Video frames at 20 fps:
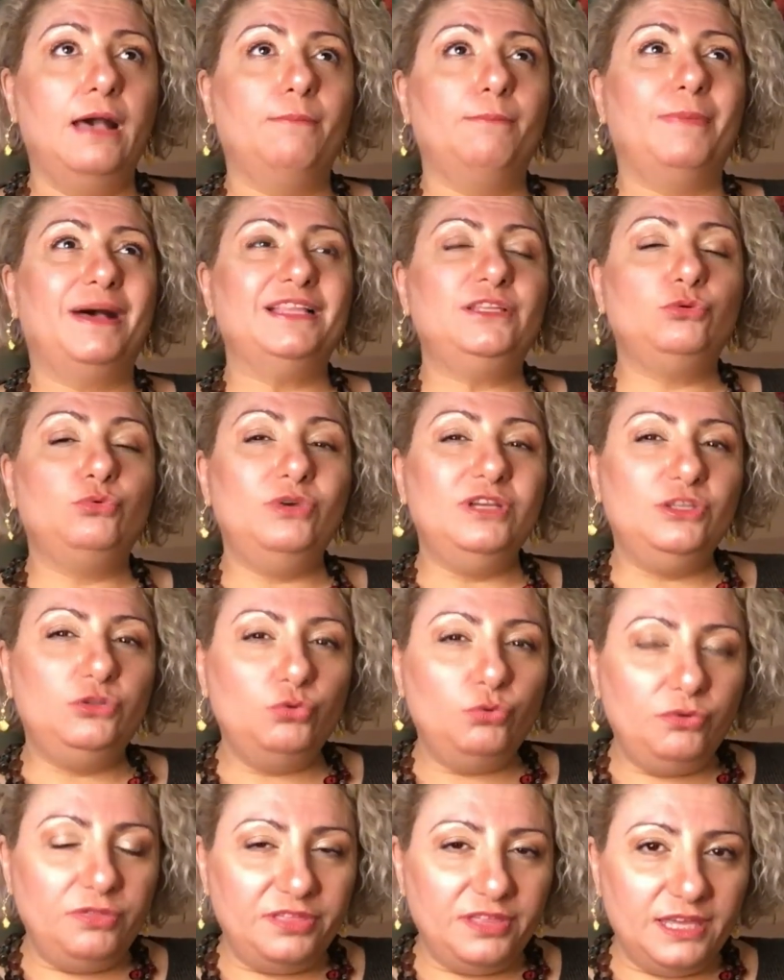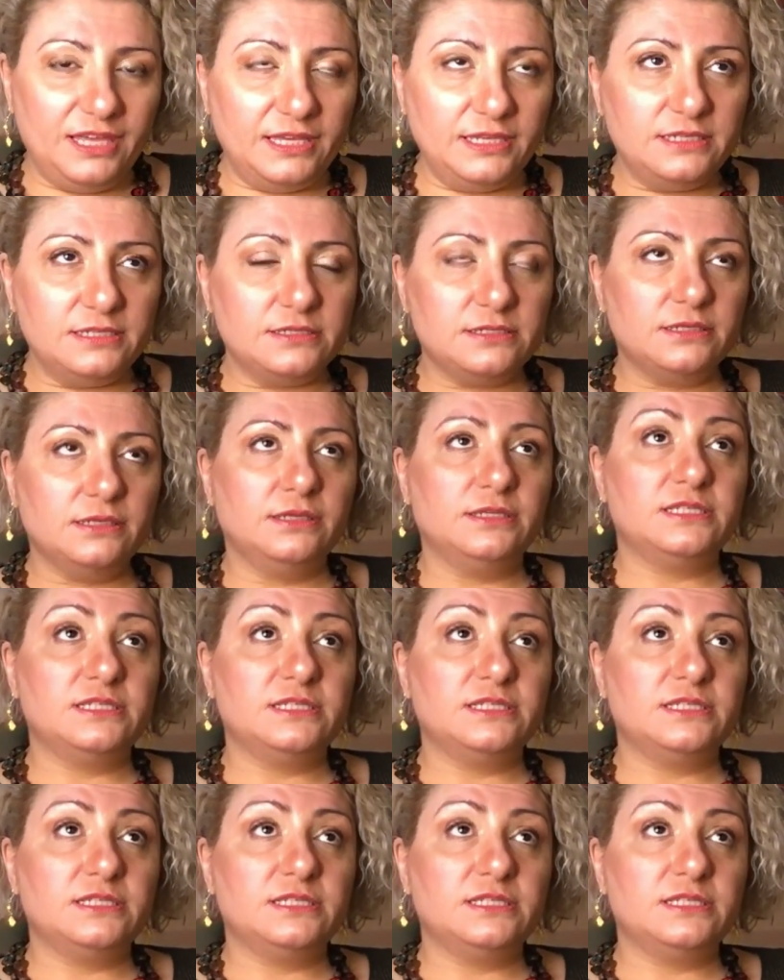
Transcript: but we do things